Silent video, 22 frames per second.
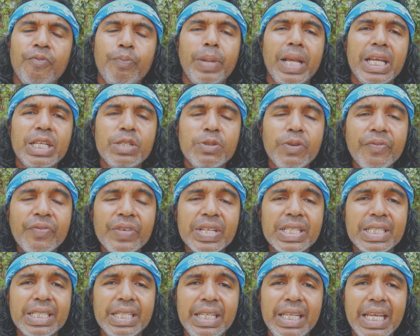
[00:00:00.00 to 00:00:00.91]
place we
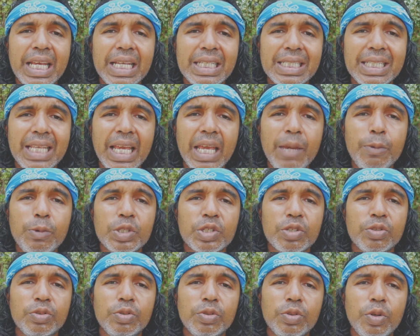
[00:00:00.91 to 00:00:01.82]
visited yesterday,
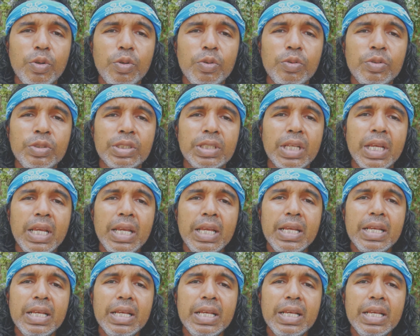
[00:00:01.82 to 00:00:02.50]
which was called